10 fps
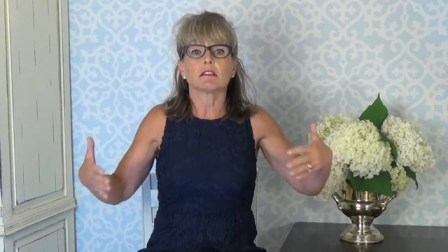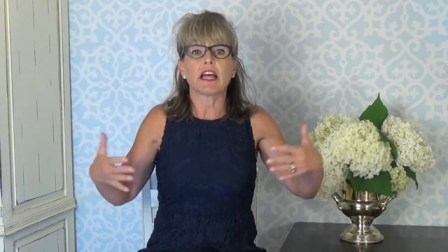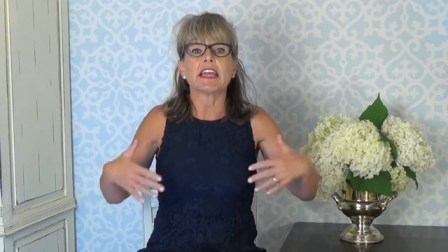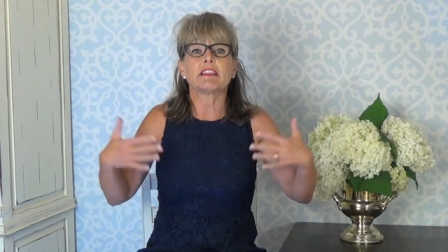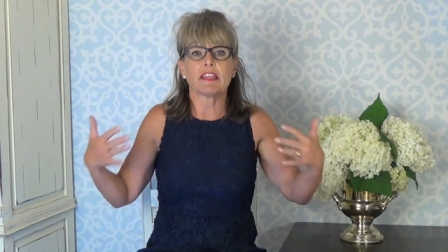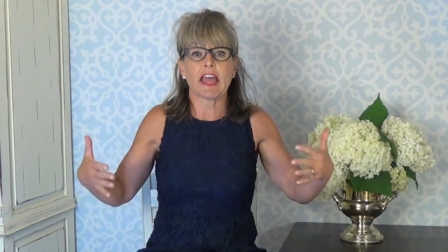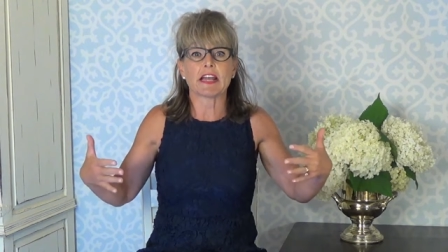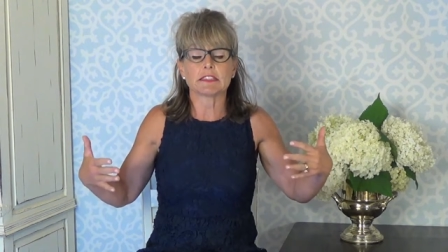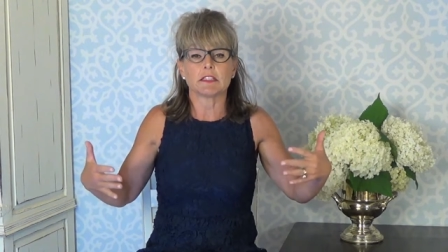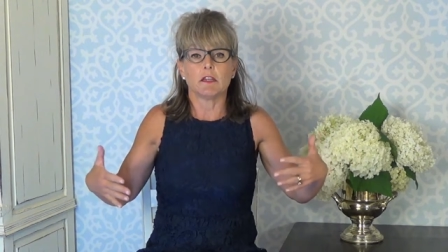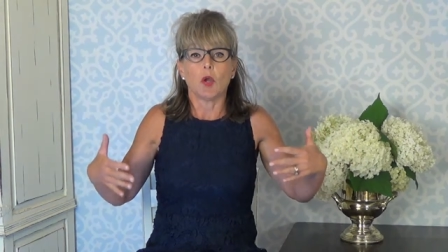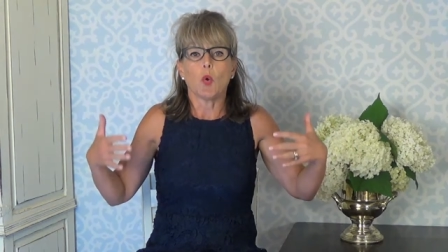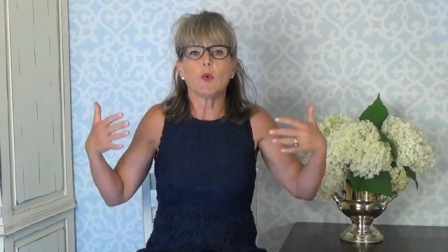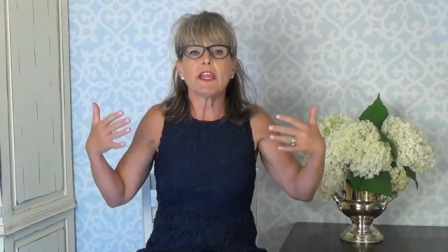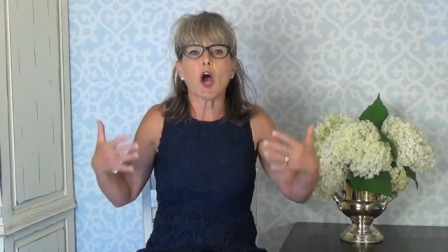like that.
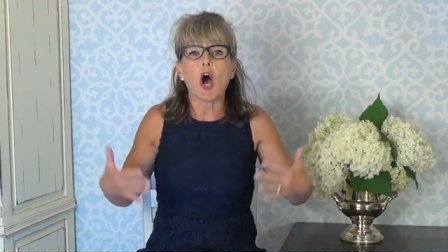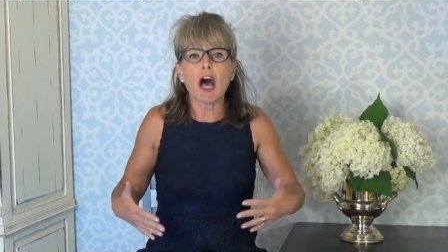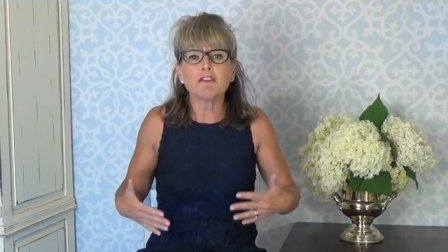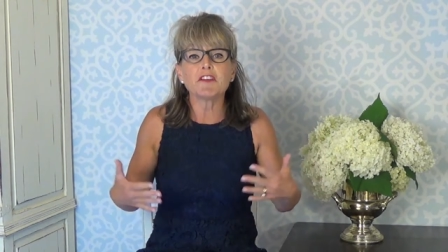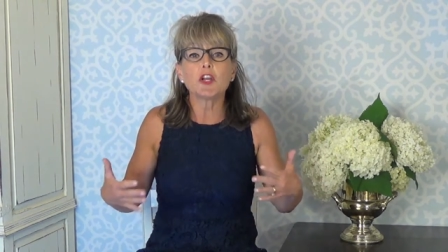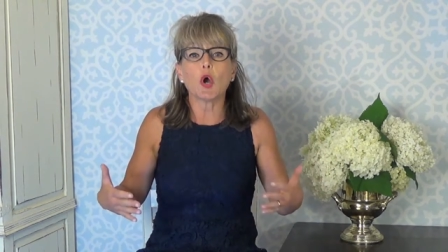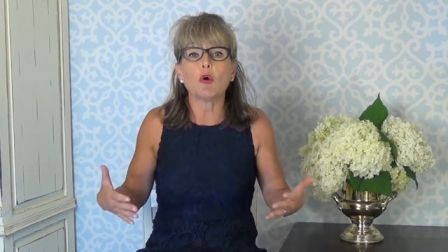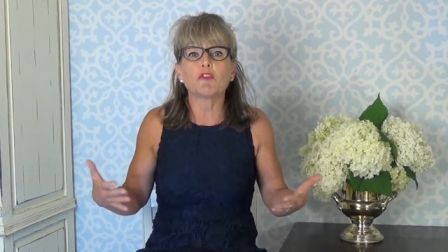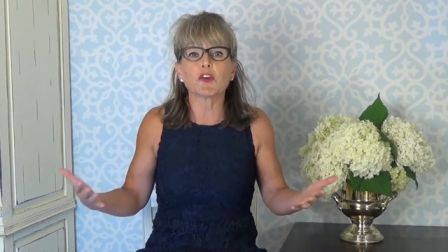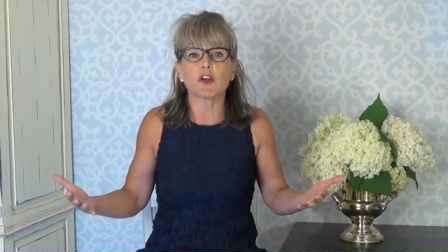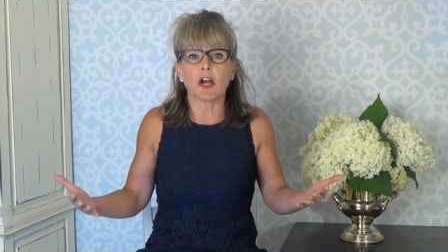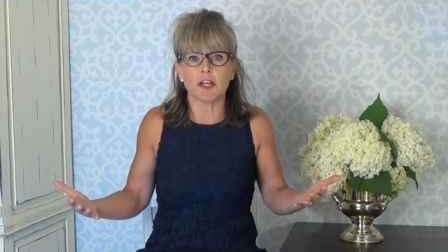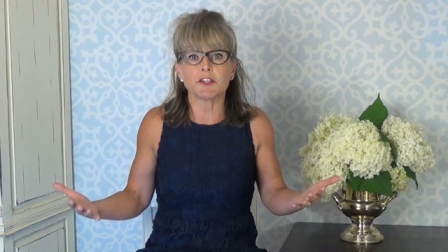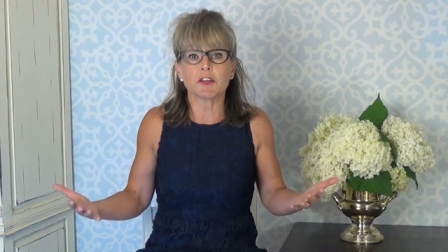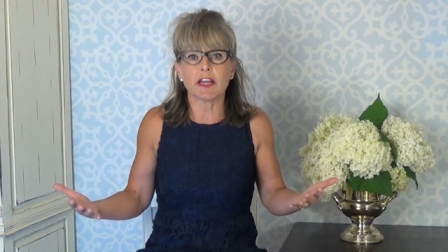We often over or
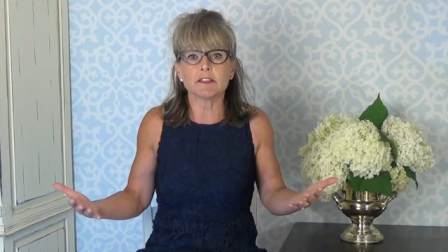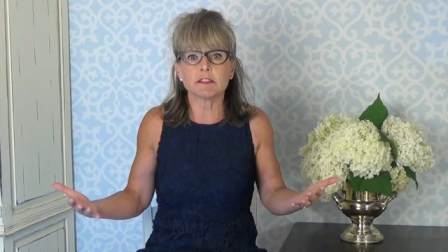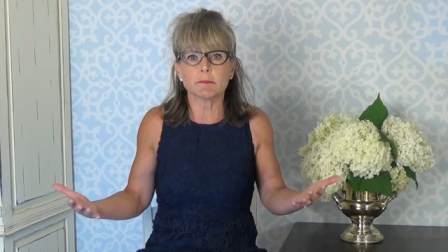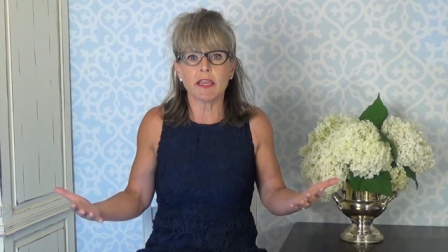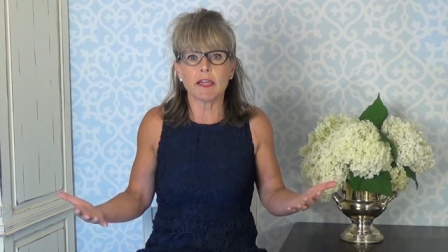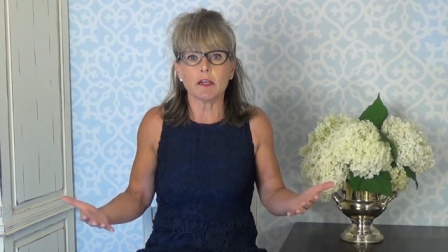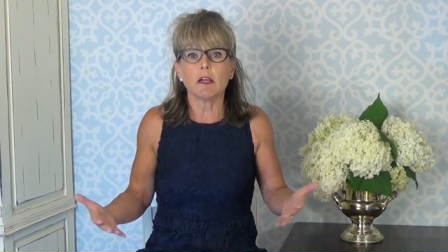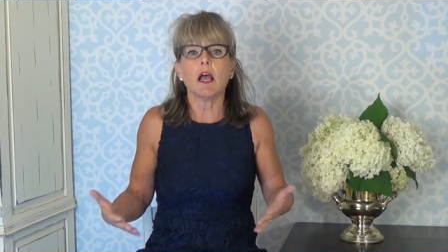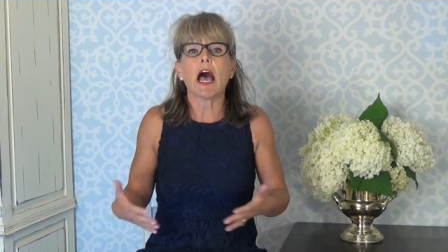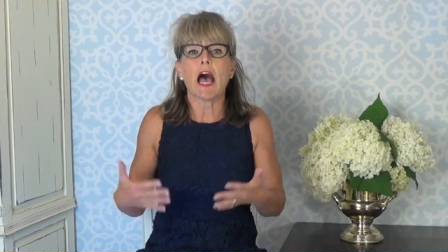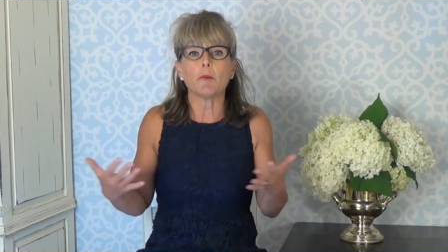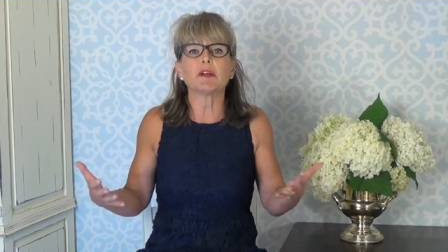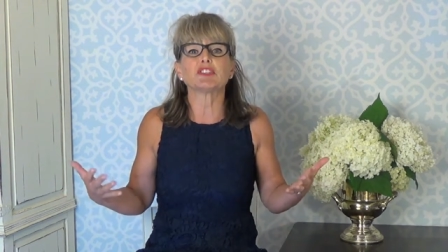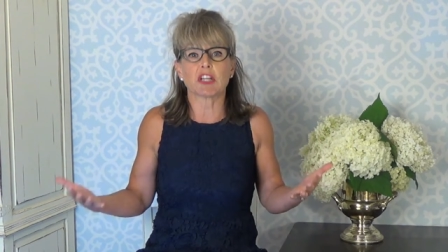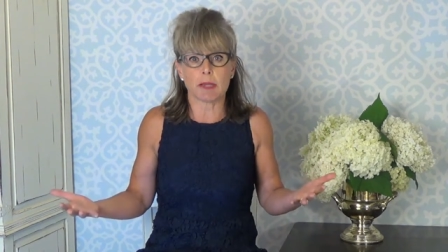underestimate how
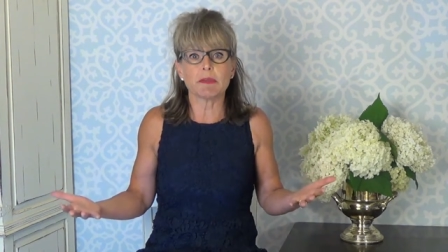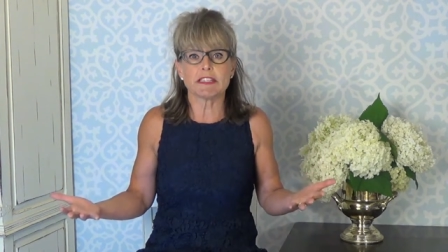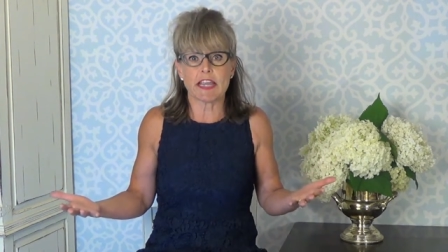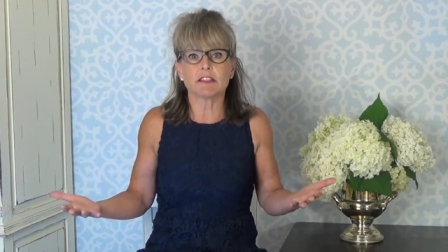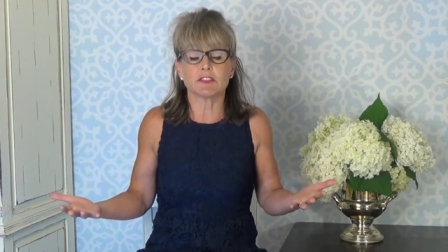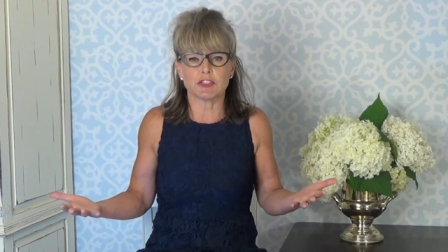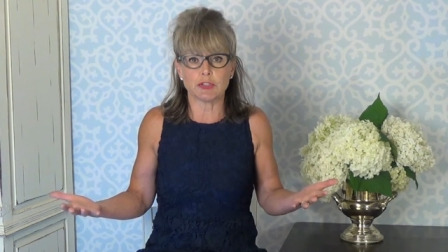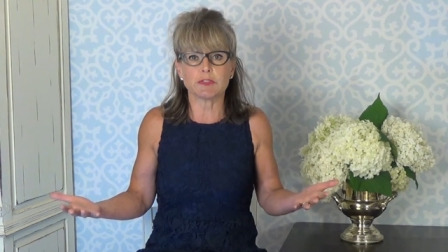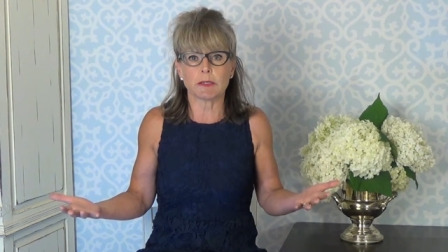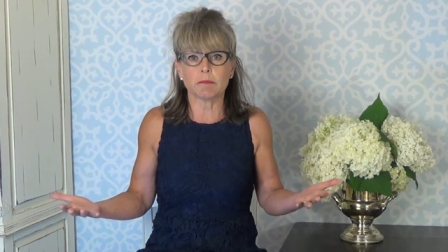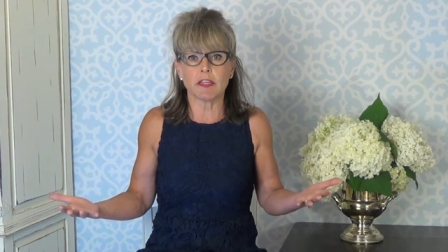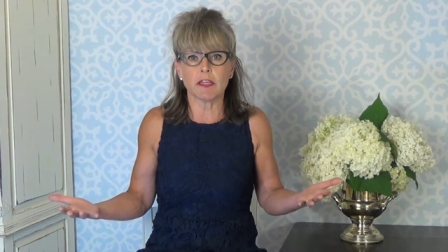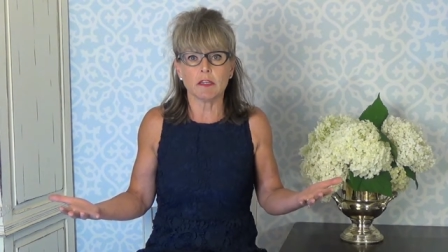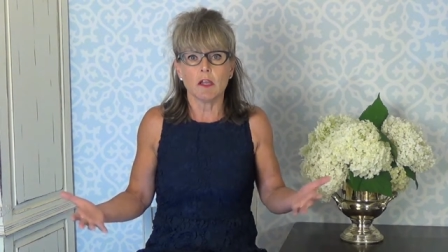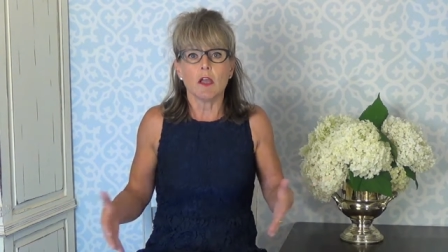much time it takes to do
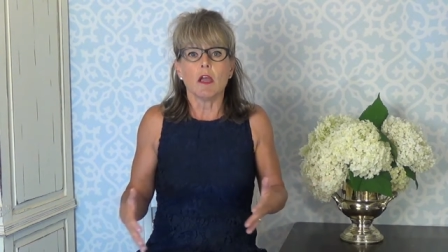something.